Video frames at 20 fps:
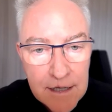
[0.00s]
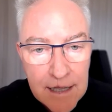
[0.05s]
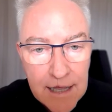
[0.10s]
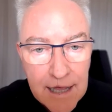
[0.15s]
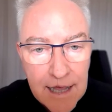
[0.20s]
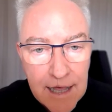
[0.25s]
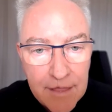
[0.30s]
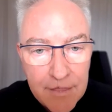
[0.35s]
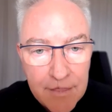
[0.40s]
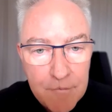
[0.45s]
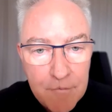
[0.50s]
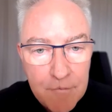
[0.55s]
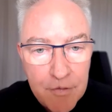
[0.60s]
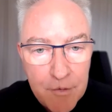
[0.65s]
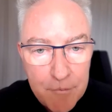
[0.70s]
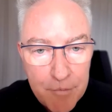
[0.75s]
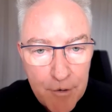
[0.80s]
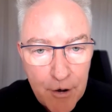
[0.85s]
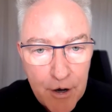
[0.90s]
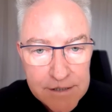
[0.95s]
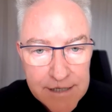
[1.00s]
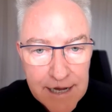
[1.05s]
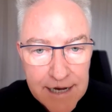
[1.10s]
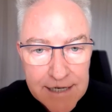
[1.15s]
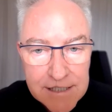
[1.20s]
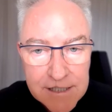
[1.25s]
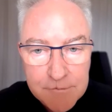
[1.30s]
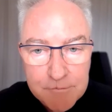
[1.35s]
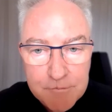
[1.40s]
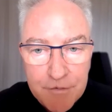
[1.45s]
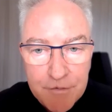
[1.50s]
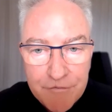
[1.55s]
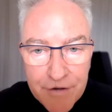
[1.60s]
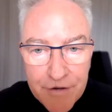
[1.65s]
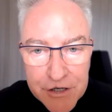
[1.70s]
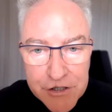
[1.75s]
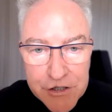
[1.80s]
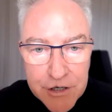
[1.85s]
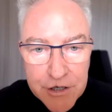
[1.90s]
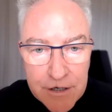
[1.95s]
the buyer's agent
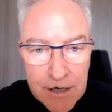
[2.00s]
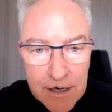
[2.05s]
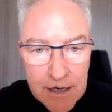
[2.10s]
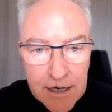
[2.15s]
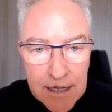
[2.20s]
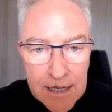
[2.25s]
profession.